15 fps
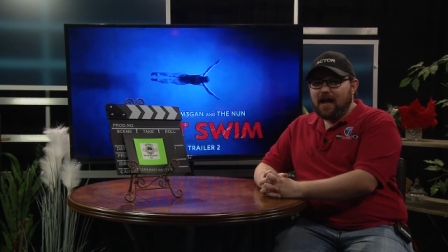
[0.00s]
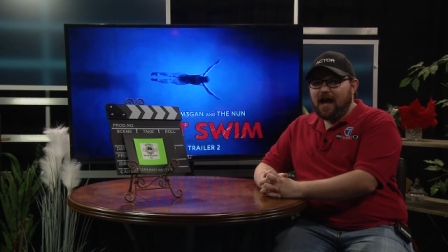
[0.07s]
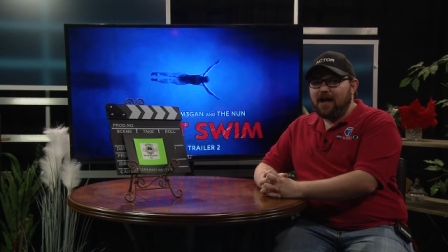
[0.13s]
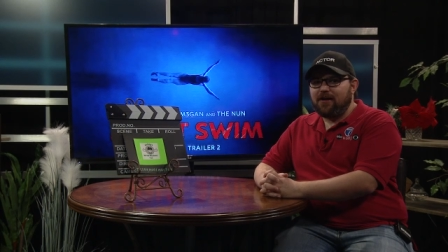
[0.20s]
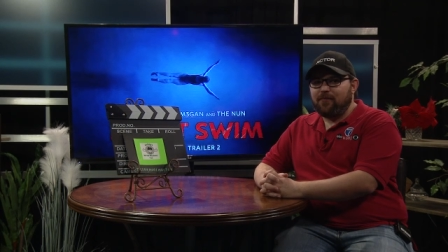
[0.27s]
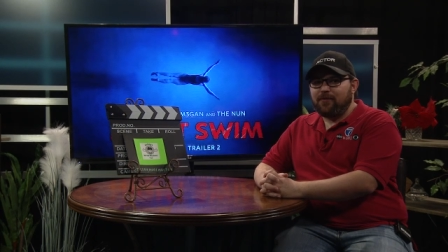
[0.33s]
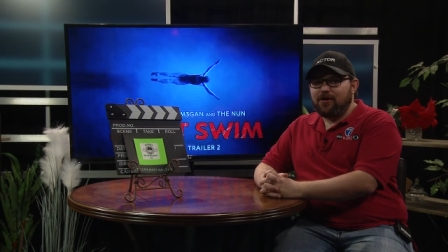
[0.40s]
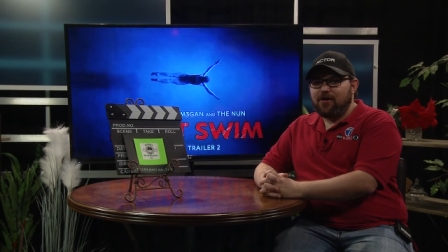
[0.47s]

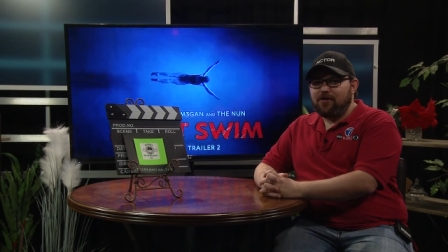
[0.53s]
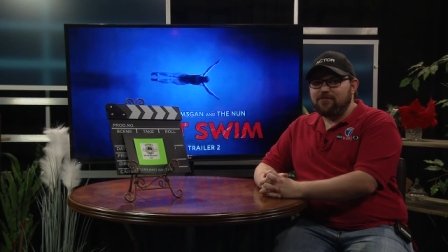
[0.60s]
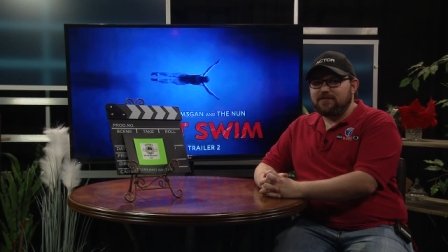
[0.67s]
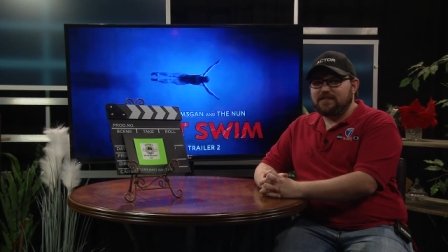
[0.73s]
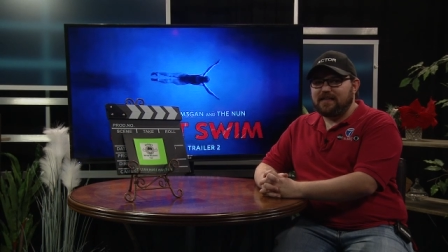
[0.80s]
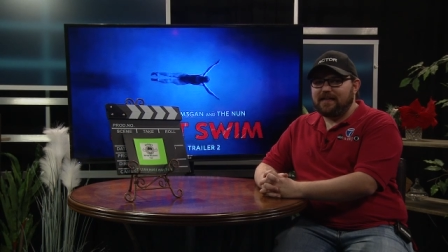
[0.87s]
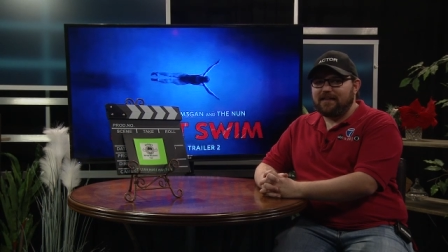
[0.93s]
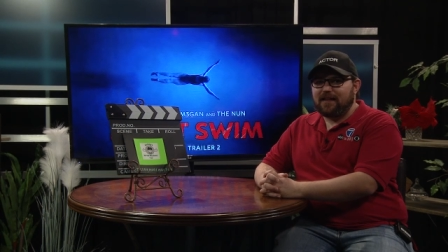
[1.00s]
I am your
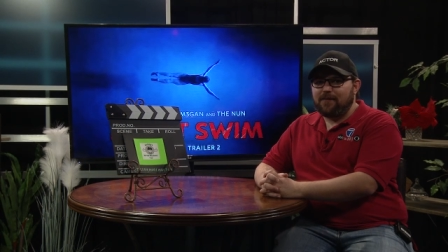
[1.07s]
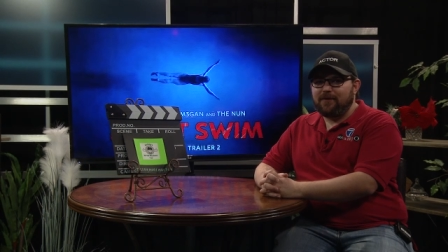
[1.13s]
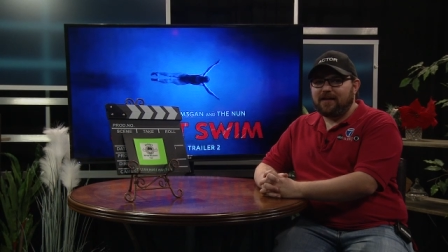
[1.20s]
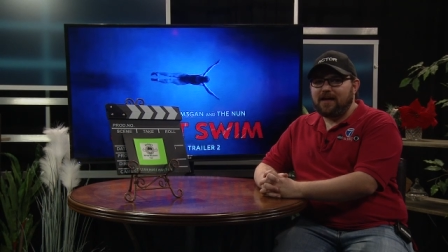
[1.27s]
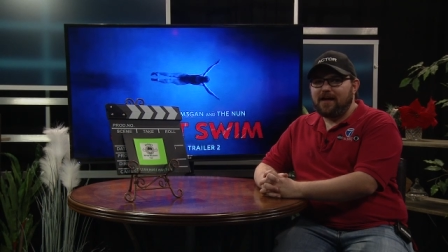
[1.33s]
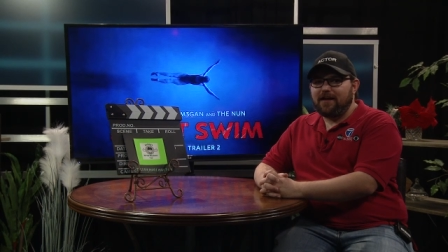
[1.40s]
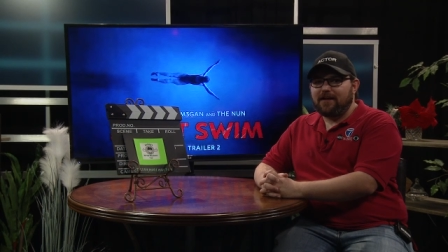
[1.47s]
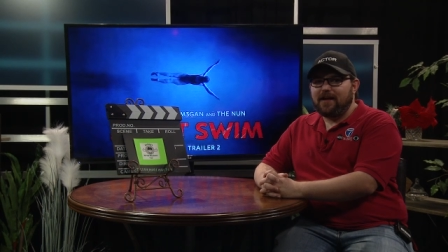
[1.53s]
host, Eli
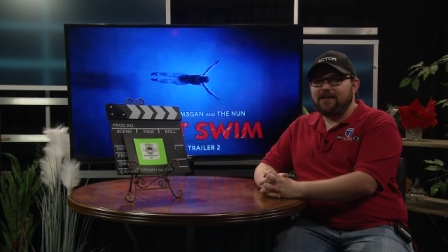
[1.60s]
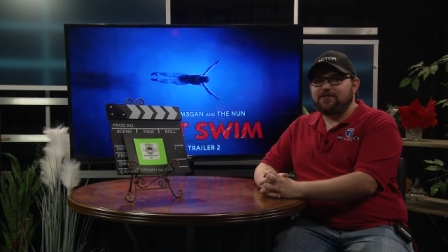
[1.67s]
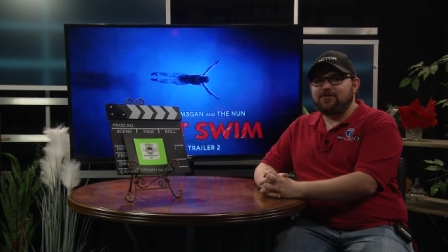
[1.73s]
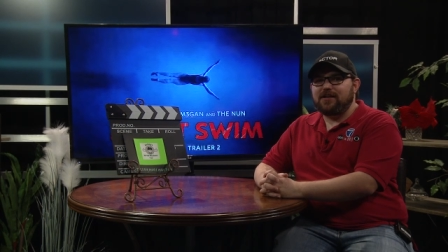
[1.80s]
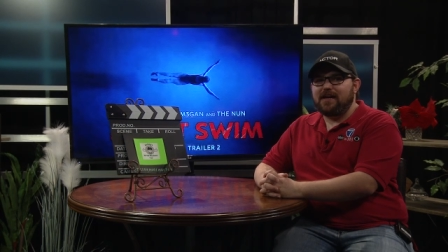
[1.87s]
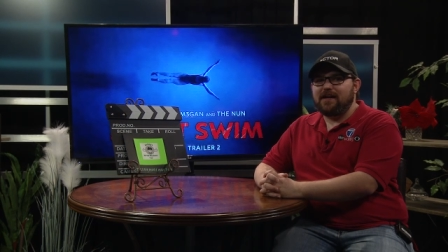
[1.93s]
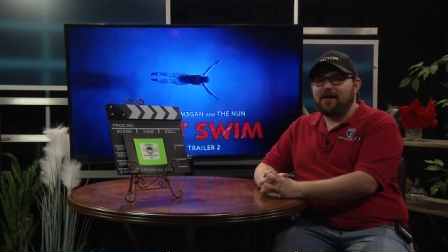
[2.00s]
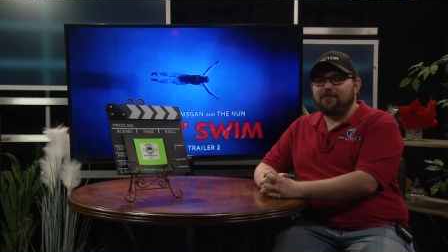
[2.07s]
McKeg, and
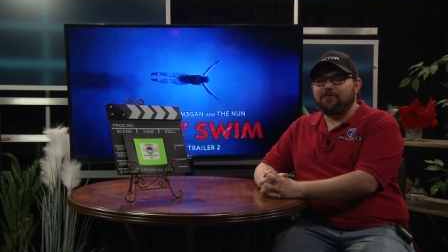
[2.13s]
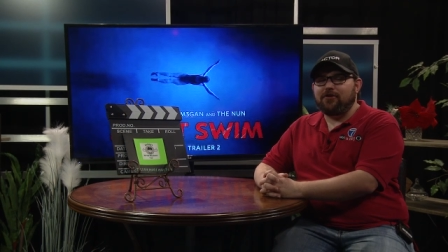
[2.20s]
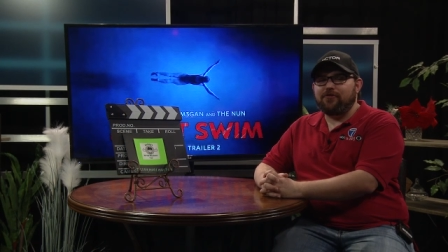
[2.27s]
today I'm